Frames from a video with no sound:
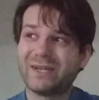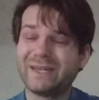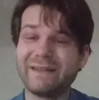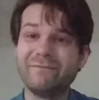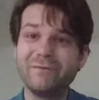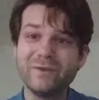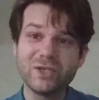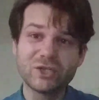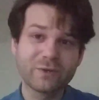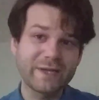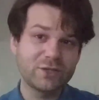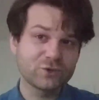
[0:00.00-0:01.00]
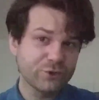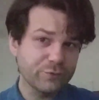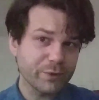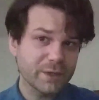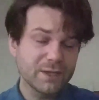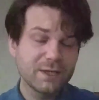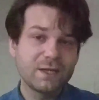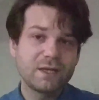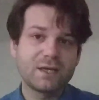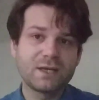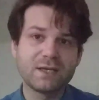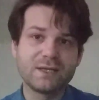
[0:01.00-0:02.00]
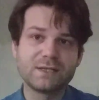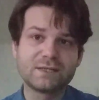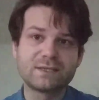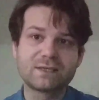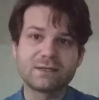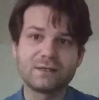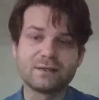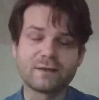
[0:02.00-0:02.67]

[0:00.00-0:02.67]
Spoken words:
infantry troop is